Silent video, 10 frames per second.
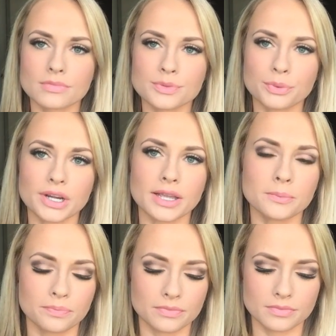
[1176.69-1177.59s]
It's
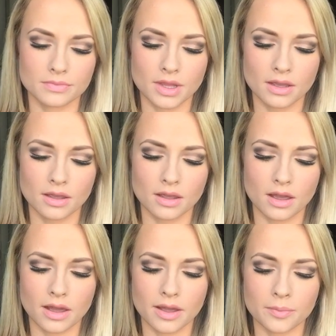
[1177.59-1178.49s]
pretty.
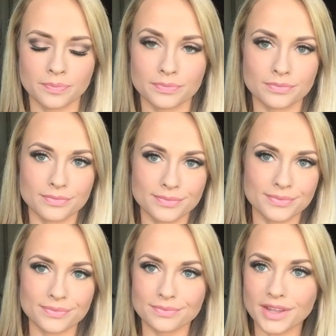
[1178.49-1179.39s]

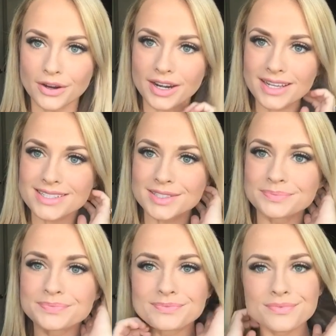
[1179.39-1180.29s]
There it is.
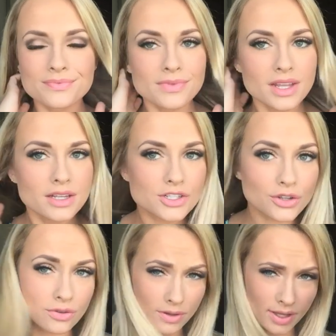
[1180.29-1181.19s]
So